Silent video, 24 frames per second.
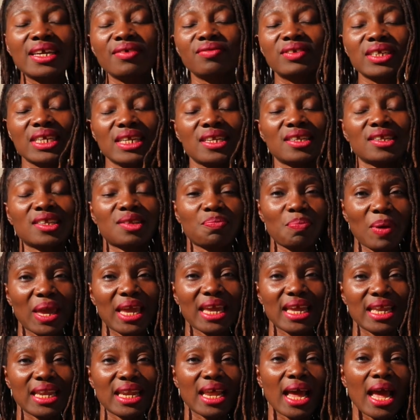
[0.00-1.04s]
lived in
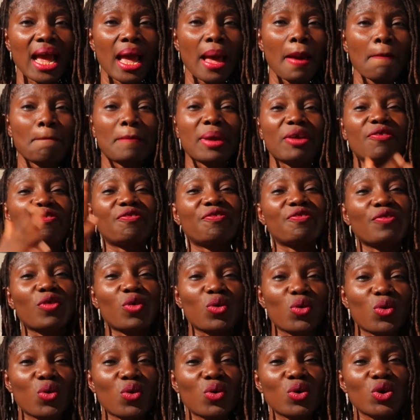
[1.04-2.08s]
Spain
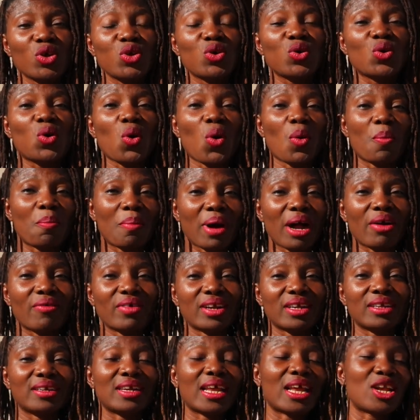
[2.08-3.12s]
before you got
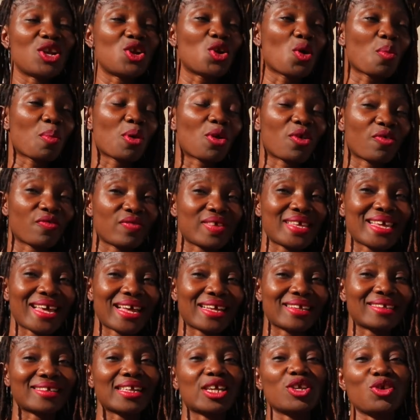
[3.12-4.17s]
married a number of
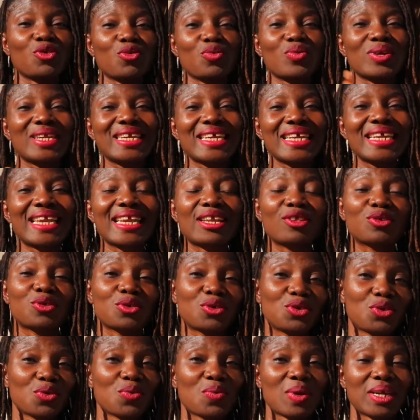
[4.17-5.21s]
years that you will need
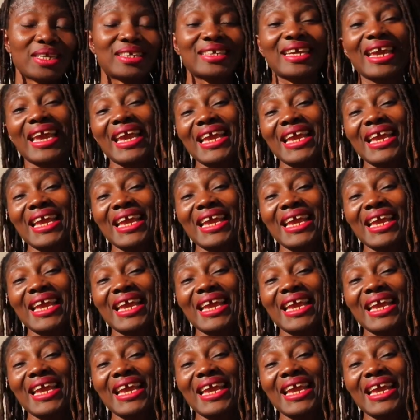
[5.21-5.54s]
to do it